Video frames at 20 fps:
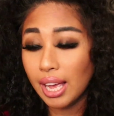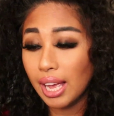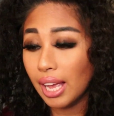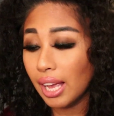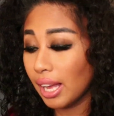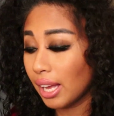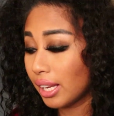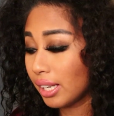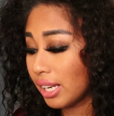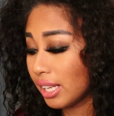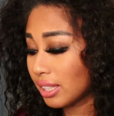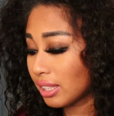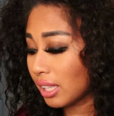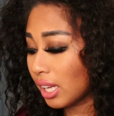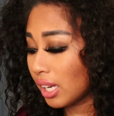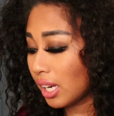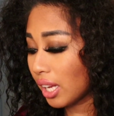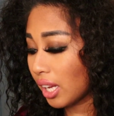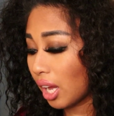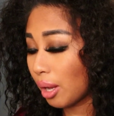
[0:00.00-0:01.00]
And it's
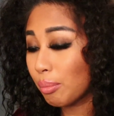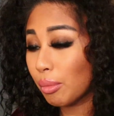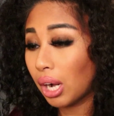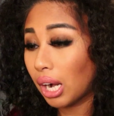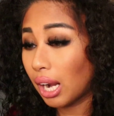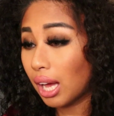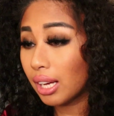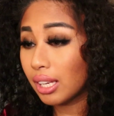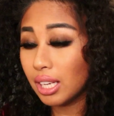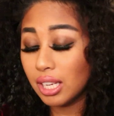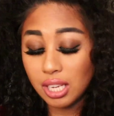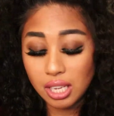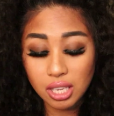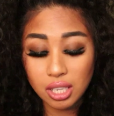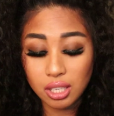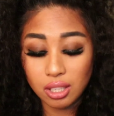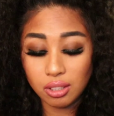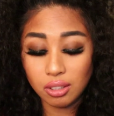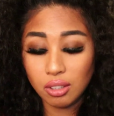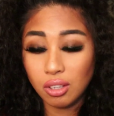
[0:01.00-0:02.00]
not like I'm clocking
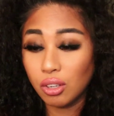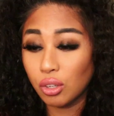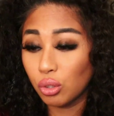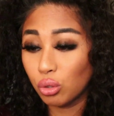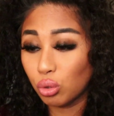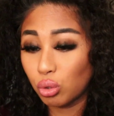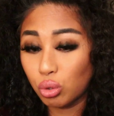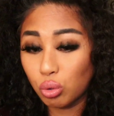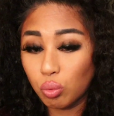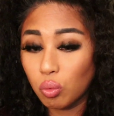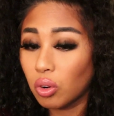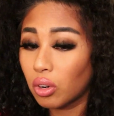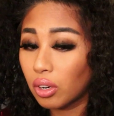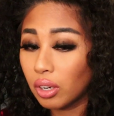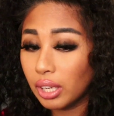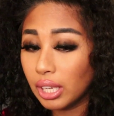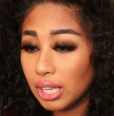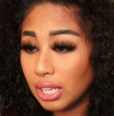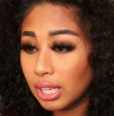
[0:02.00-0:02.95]
in to work